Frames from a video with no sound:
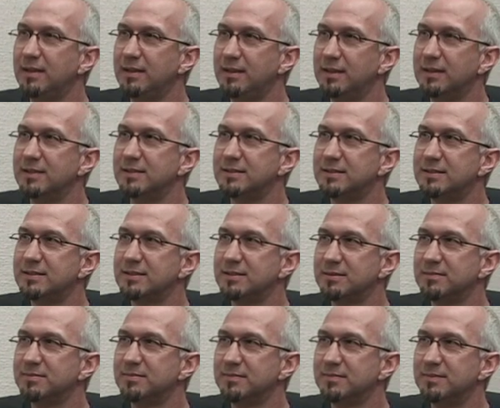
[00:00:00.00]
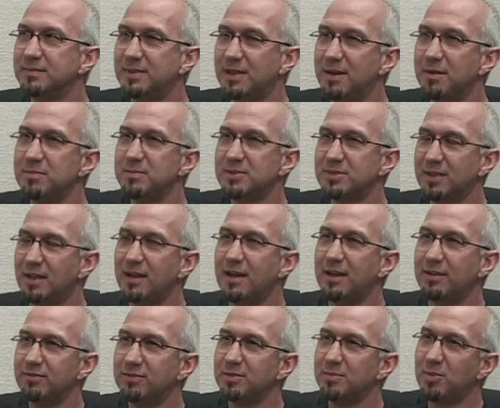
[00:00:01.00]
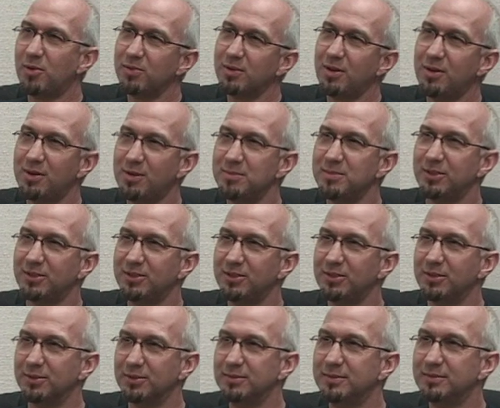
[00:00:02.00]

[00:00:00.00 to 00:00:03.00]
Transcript: is comes a lot from Oklahoma, too.